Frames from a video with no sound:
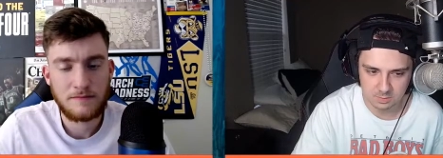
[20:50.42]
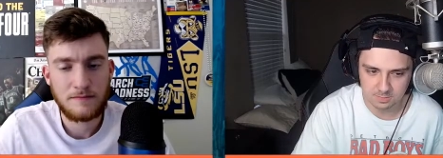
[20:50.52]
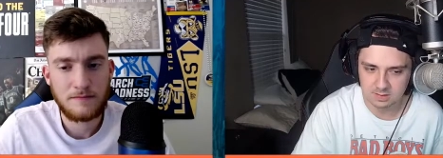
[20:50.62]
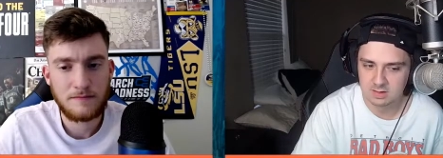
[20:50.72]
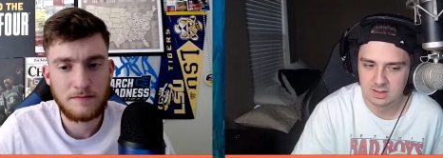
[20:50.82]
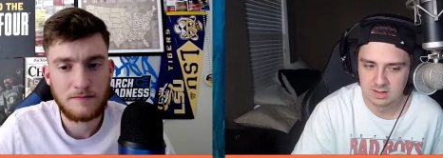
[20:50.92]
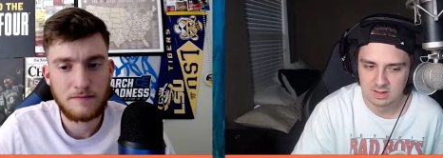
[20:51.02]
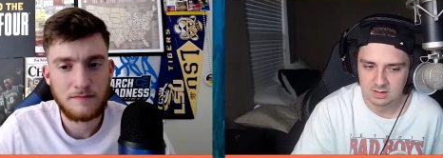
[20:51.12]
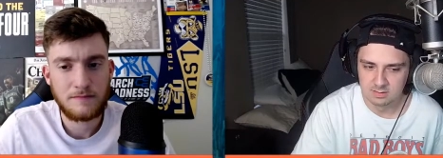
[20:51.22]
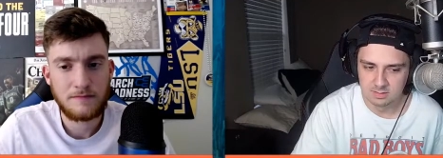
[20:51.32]
Speaker 1: him a bit.
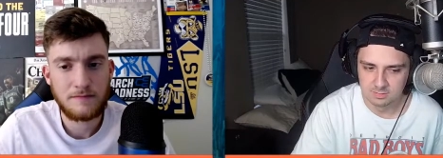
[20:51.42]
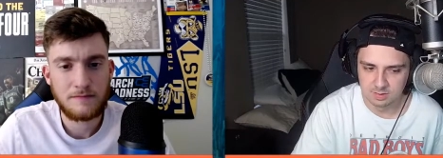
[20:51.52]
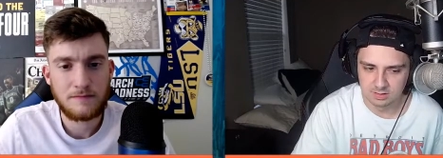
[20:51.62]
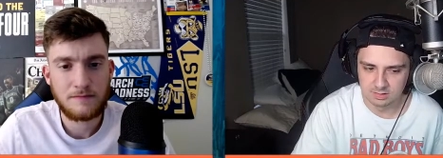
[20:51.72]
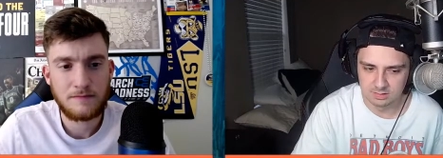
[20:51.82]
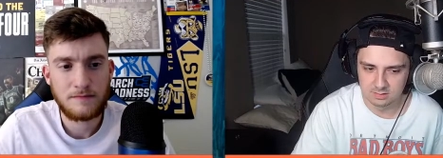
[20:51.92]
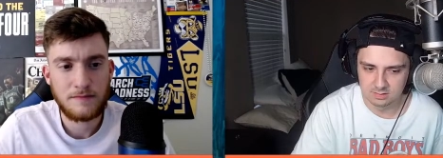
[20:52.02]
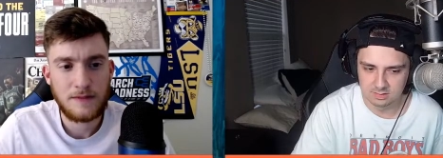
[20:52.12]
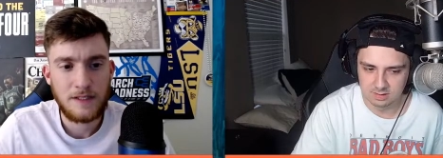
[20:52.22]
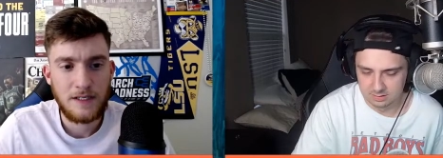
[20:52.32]
But
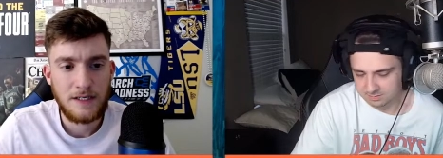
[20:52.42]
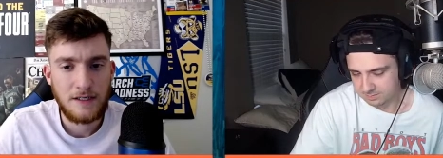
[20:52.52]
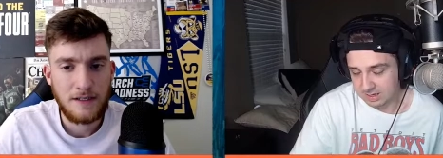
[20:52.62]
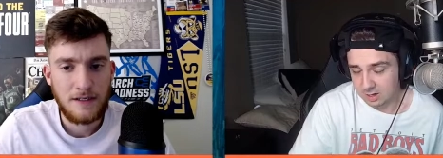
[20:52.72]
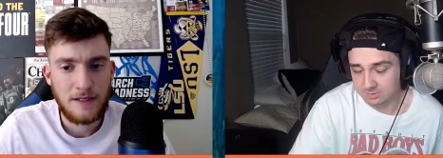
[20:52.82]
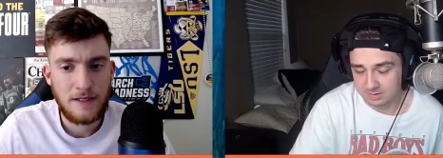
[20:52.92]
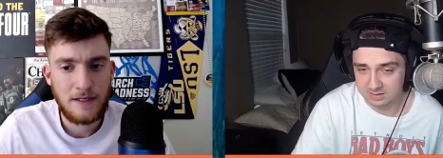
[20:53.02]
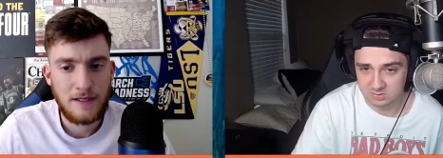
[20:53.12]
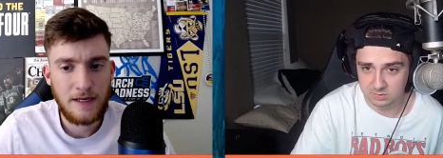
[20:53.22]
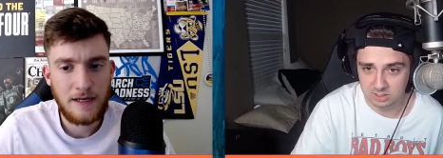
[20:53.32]
he helped
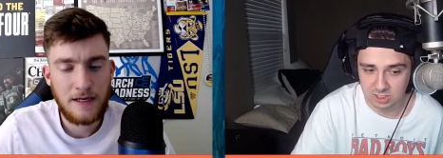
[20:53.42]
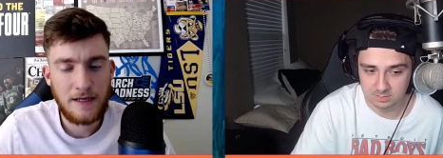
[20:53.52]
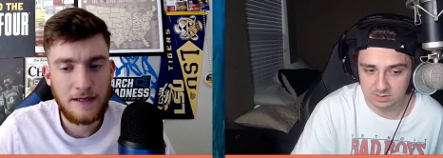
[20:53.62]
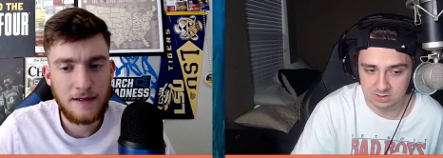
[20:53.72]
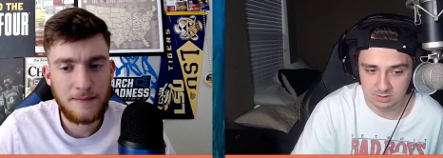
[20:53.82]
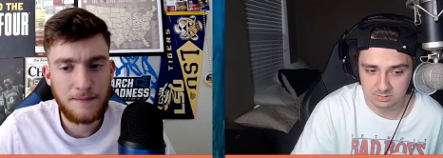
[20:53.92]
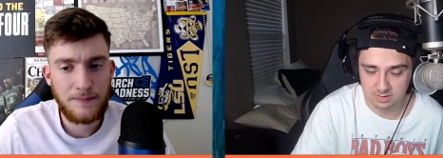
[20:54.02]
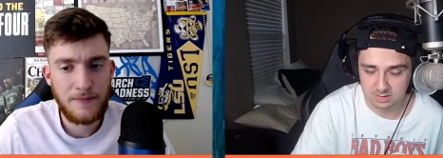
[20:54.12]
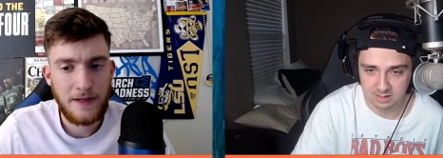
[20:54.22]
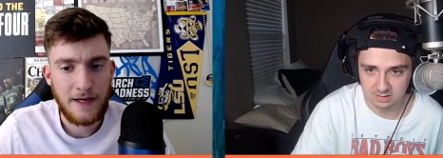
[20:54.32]
Kansas win a championship.
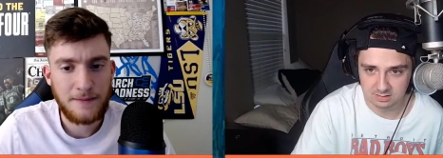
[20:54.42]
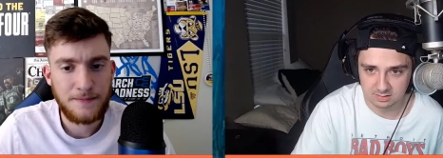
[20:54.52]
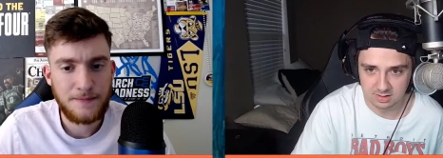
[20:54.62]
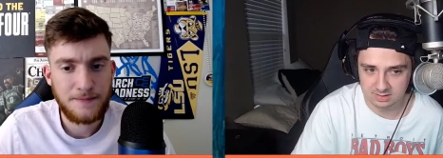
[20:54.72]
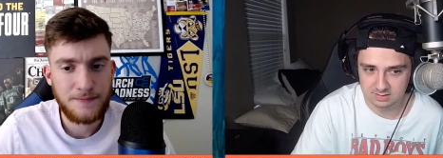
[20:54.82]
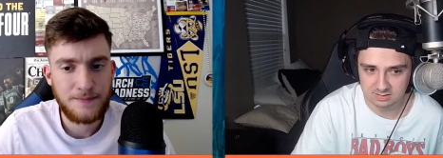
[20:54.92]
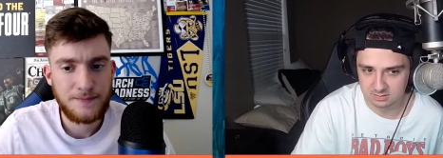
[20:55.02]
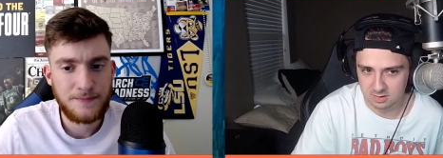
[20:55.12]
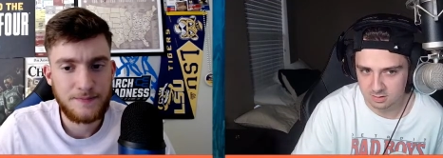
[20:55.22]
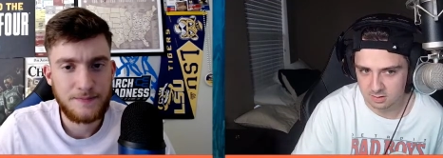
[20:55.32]
And yeah. I think that that's
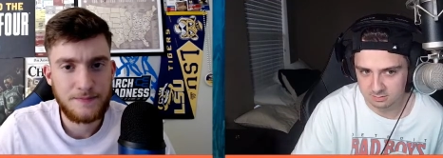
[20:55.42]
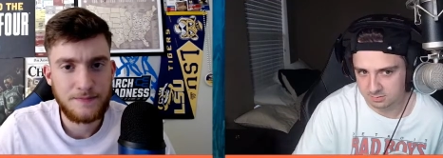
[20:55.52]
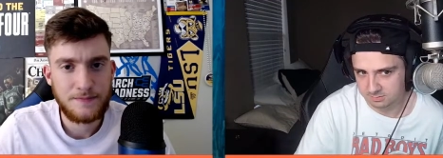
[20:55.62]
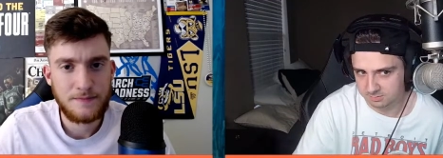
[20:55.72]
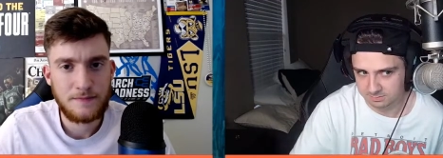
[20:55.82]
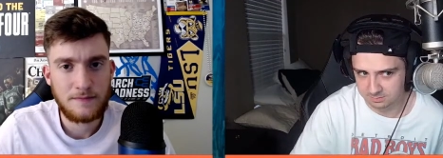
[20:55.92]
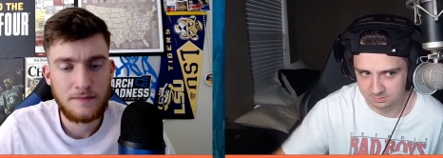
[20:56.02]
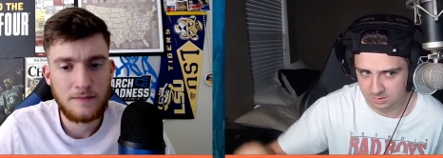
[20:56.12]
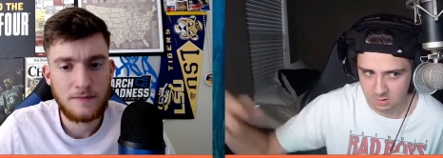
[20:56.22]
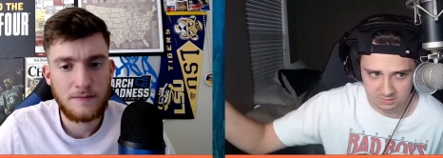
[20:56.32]

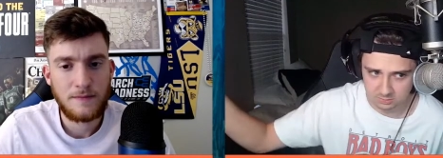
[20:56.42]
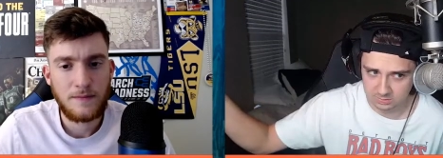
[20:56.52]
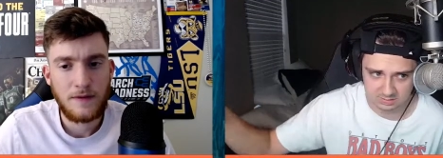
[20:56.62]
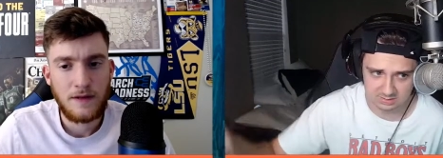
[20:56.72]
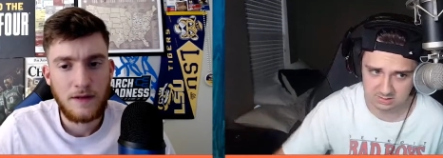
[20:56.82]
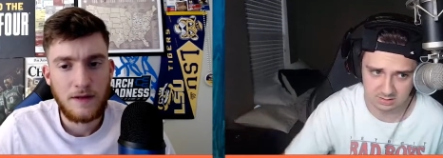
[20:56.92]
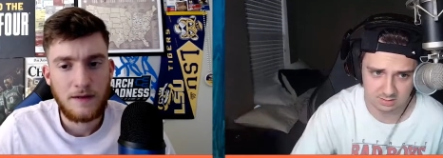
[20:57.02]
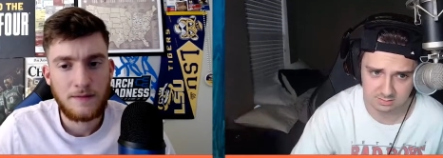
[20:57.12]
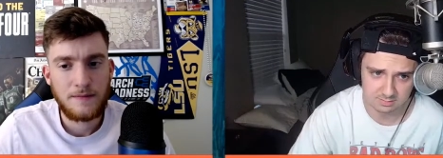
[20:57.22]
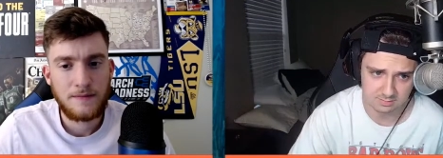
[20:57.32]
Speaker 2: also raises his
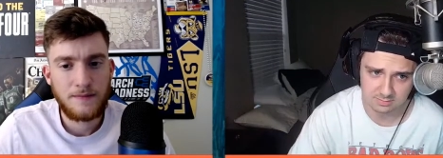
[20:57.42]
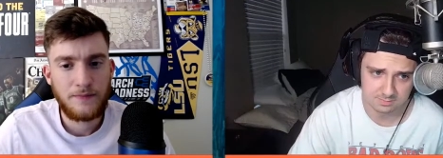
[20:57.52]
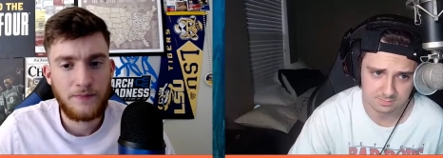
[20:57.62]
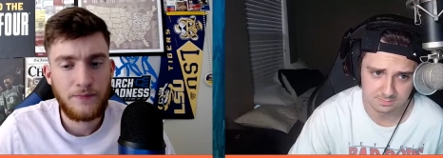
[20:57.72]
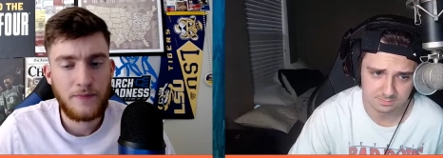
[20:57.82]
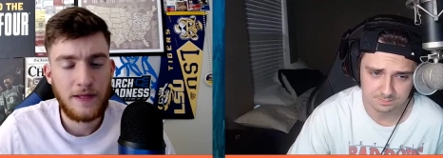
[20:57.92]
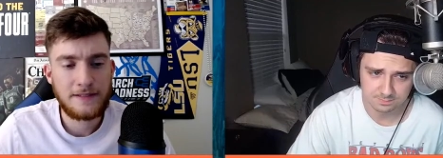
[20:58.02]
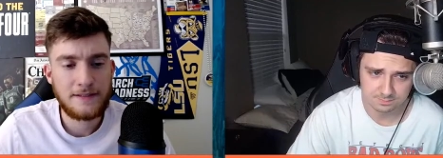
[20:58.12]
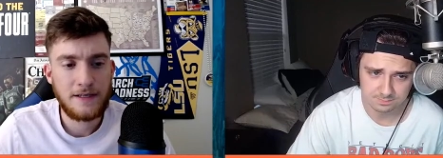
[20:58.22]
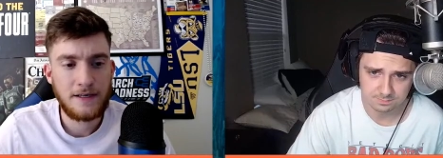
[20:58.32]
stock.
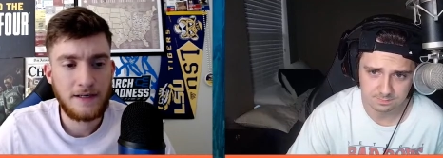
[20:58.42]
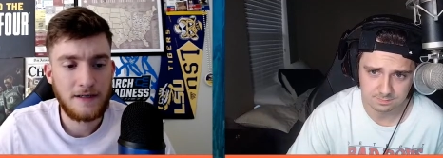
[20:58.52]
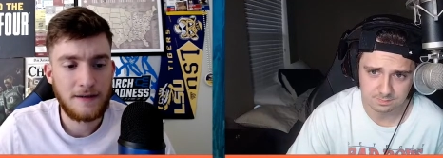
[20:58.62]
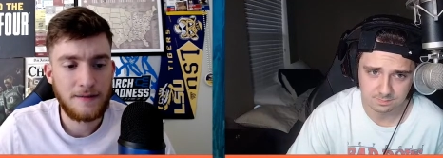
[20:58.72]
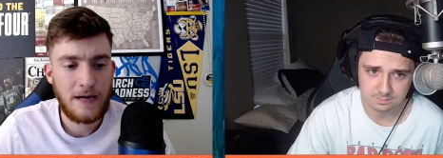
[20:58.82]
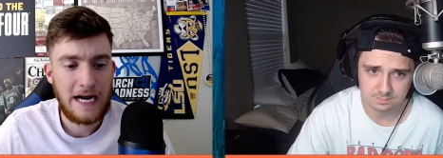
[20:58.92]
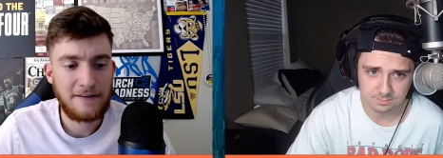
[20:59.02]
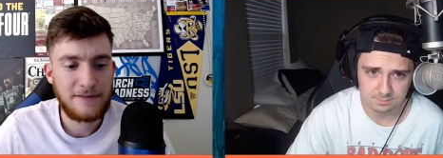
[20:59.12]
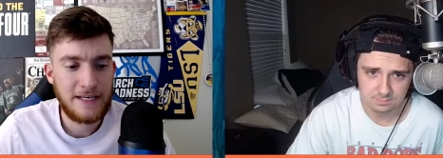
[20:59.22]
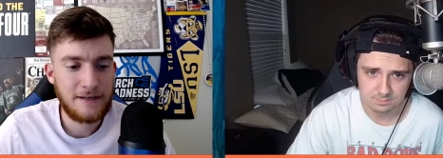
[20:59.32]
It uh I
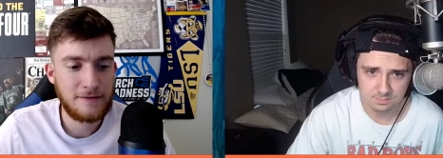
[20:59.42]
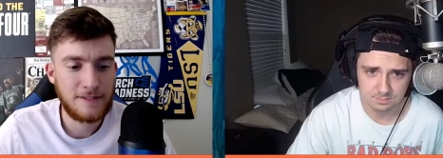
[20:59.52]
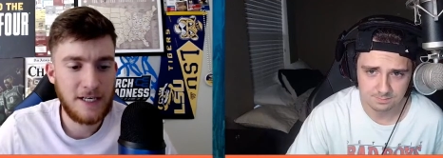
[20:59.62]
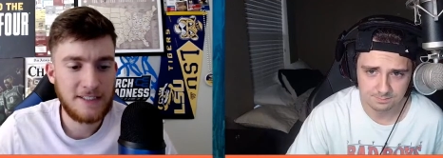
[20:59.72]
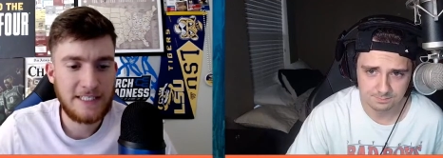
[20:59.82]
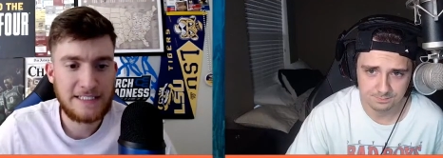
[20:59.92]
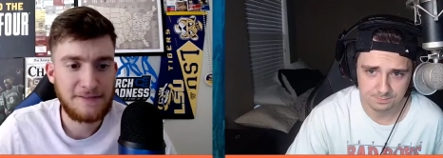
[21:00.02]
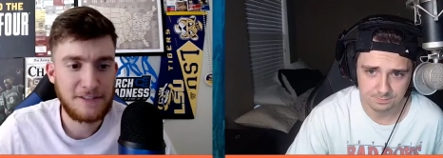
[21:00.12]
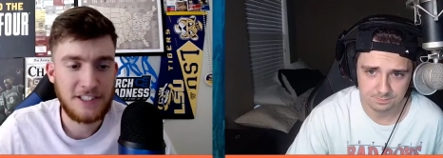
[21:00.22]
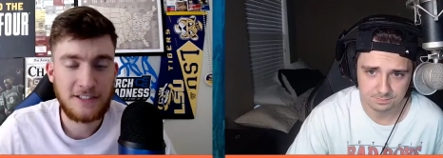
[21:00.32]
have down Donte
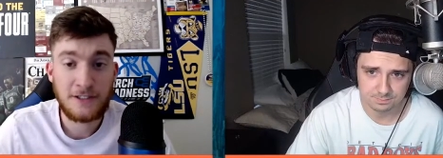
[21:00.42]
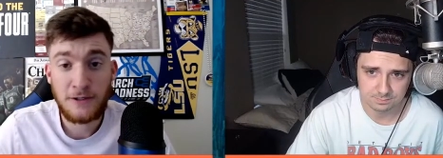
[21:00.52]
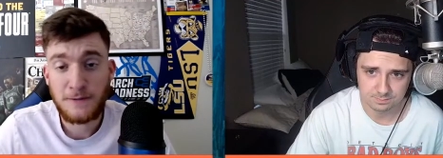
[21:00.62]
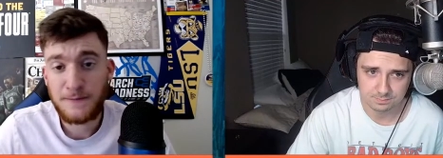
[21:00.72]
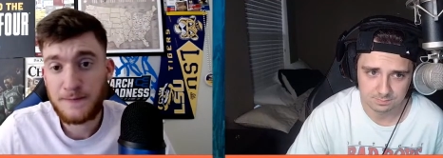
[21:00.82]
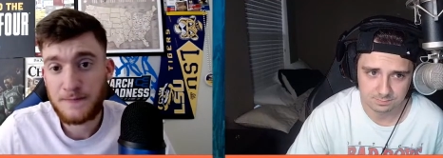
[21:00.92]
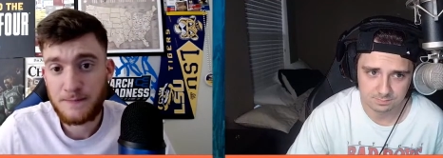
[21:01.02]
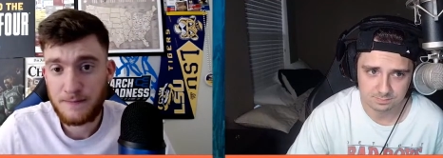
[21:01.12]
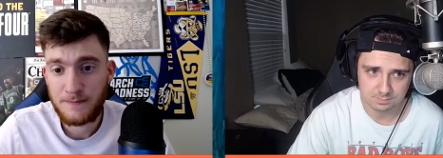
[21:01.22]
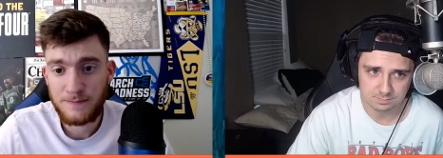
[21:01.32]
DiVincenzo
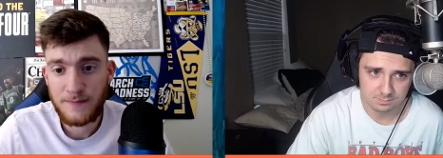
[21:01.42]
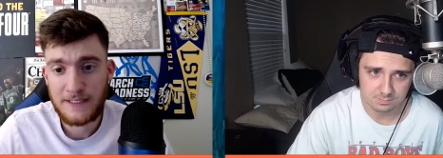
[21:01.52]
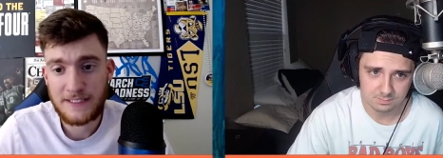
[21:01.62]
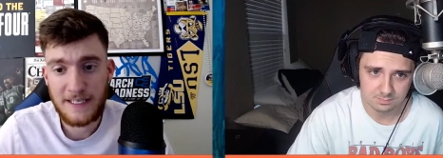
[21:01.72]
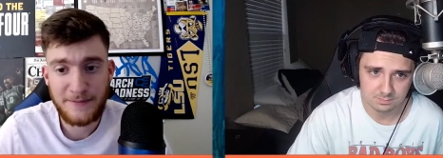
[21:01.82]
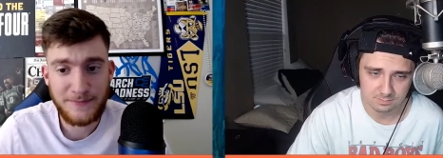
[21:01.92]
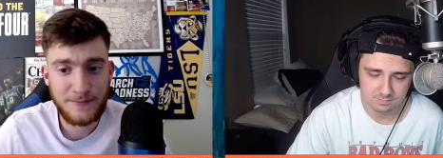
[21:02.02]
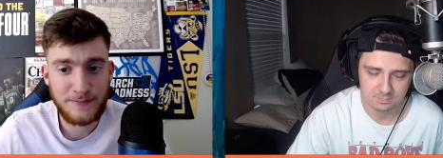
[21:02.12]
as a name